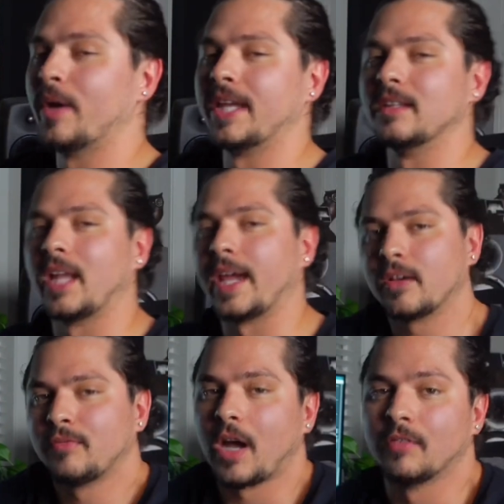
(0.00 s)
in like
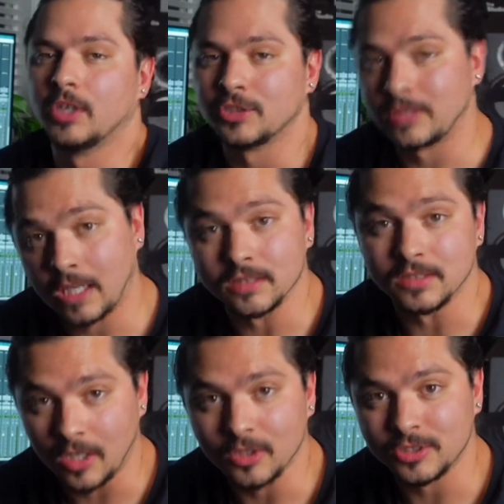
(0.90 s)

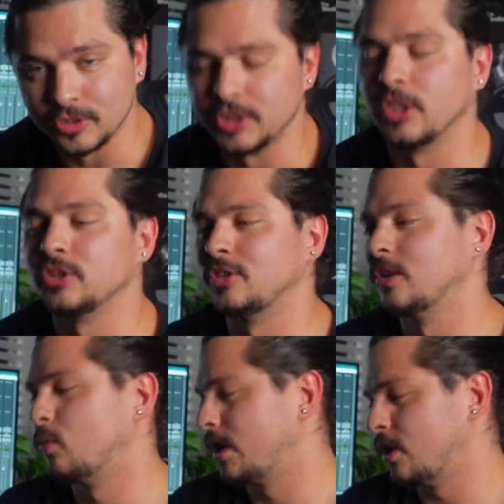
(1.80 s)
$500,000 studios. So
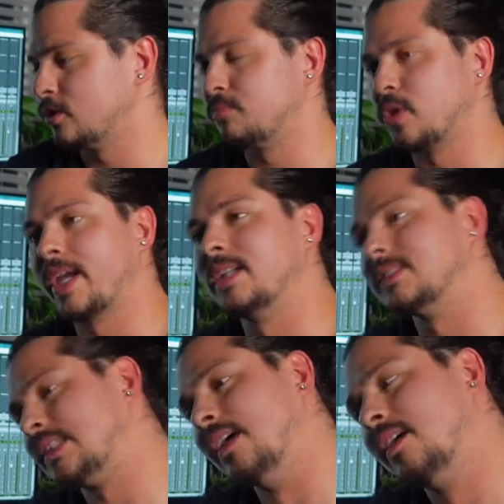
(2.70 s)
they're one of those
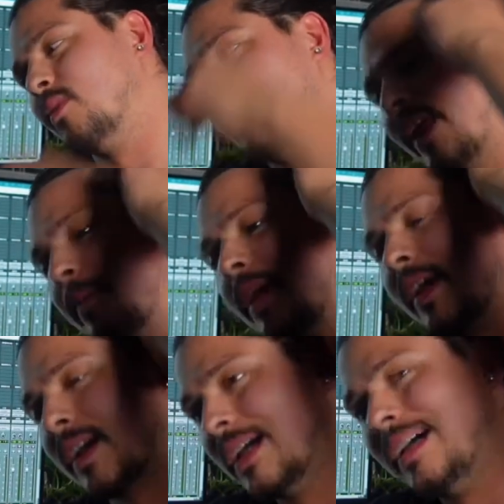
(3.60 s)
brands where they
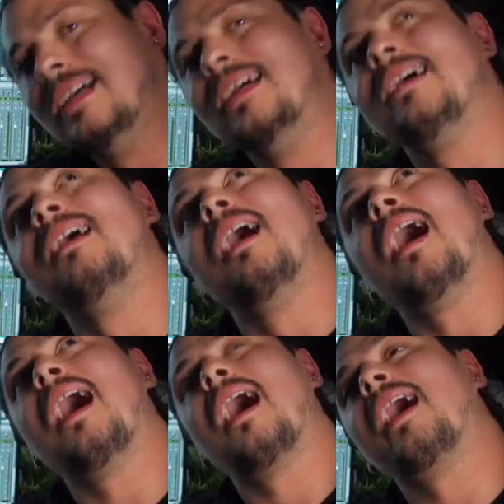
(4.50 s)
make
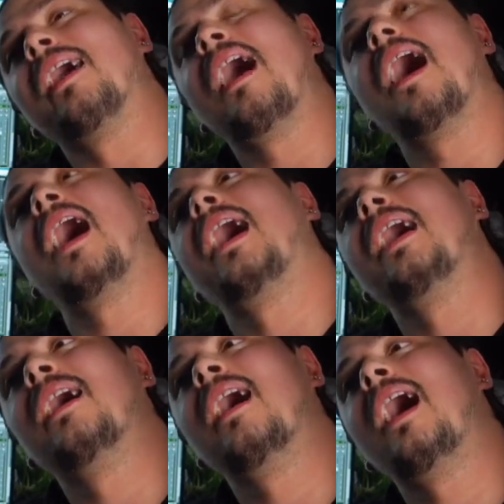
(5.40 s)

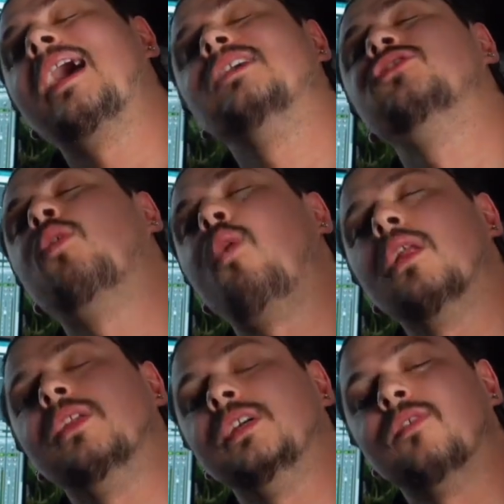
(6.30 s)
highest
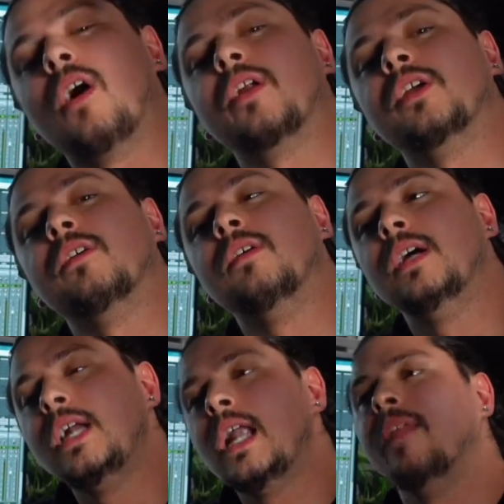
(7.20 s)
quality of audio,
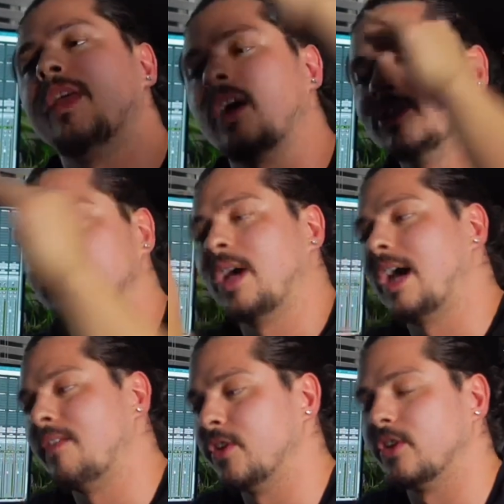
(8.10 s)
and they also
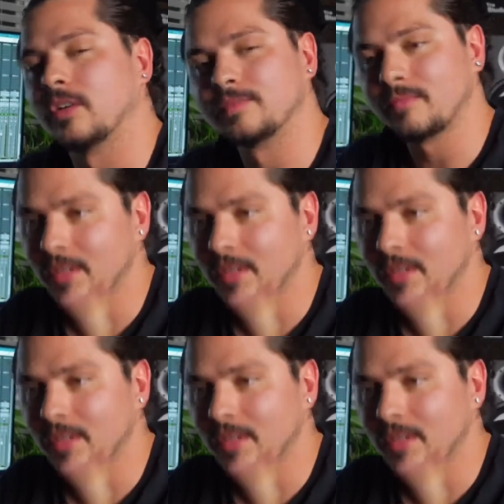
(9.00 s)
have their